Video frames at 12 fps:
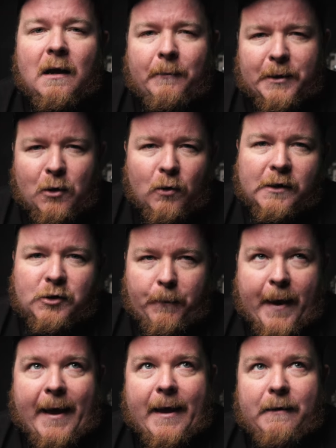I've been going to
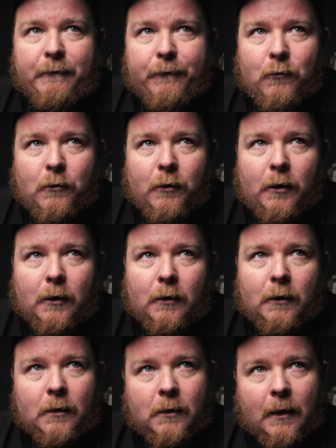Japan
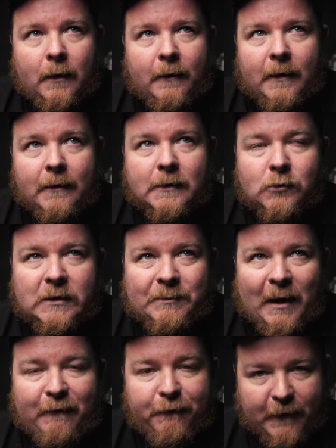for, I think this was
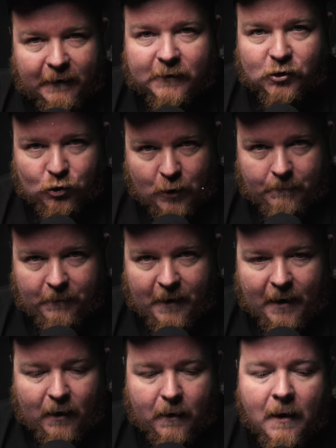my 5th trip
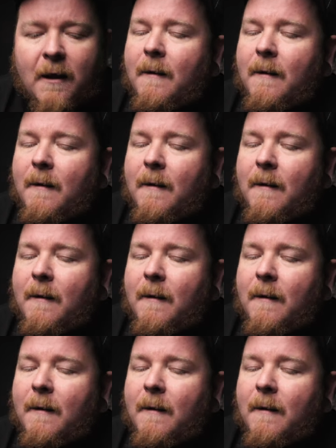there.